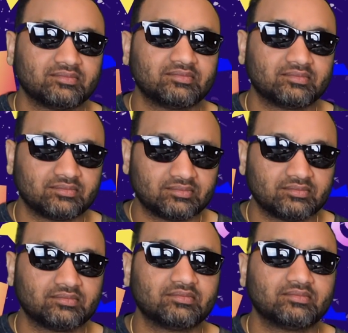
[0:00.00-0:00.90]

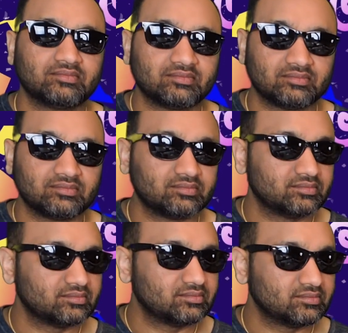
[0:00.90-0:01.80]

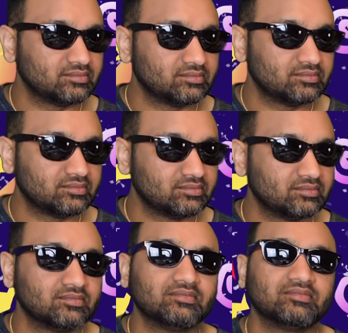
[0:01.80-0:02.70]

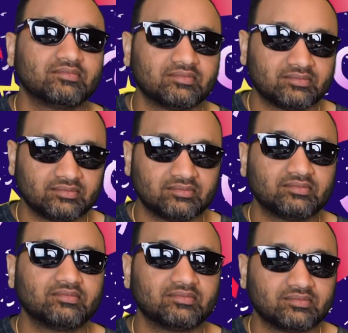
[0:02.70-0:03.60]

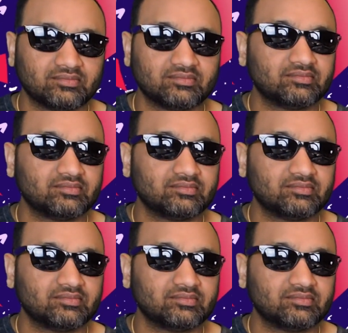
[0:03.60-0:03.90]
This person isn't speaking.